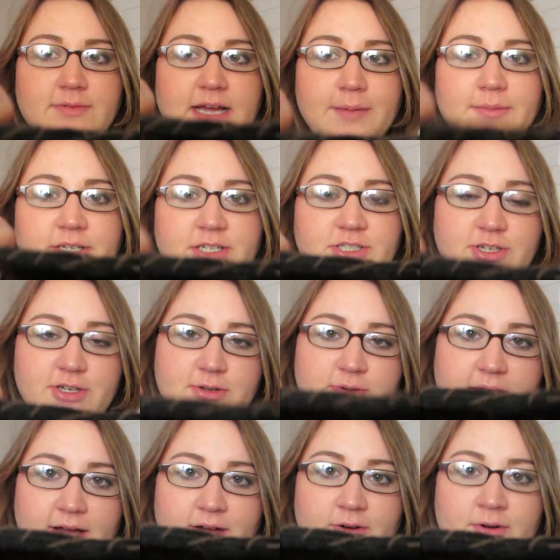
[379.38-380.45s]
I'm going to show you
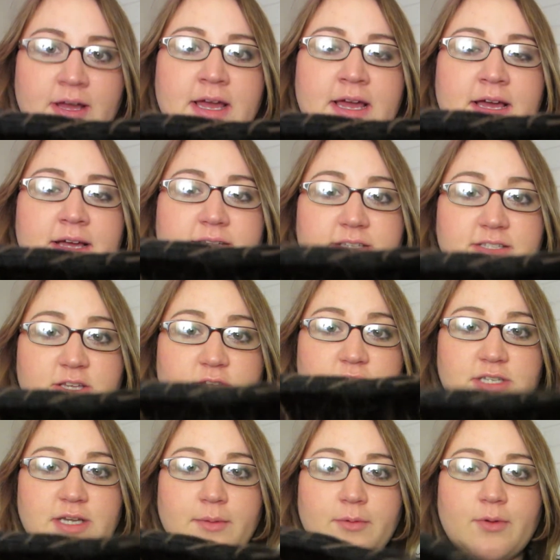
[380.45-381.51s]
how to sew
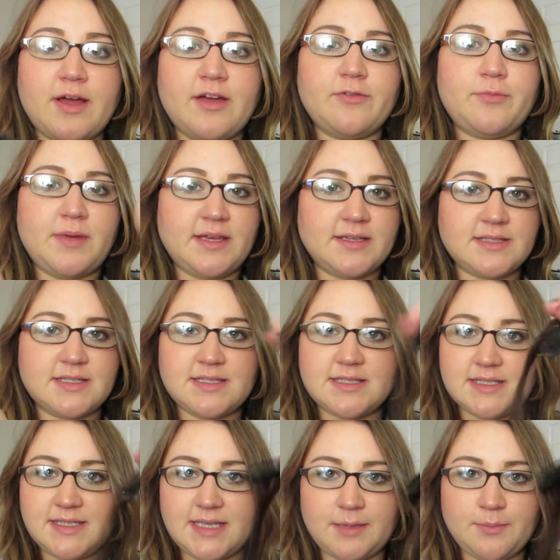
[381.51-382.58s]
the double weft because it's
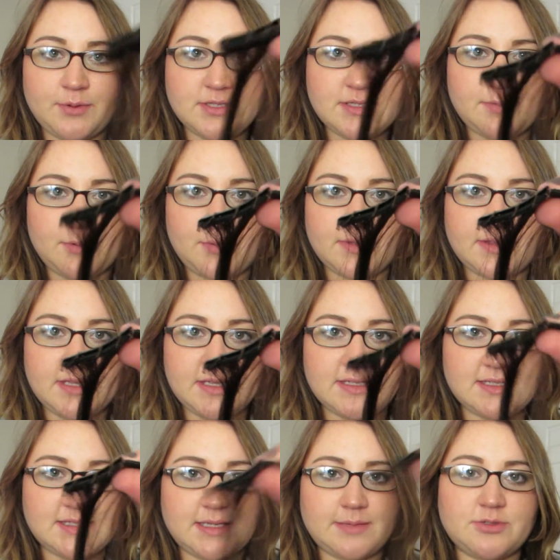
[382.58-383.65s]
the same principle with this,
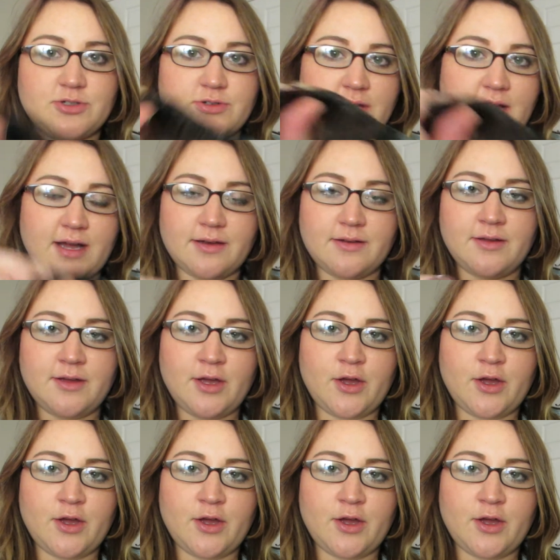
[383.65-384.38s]
except you're not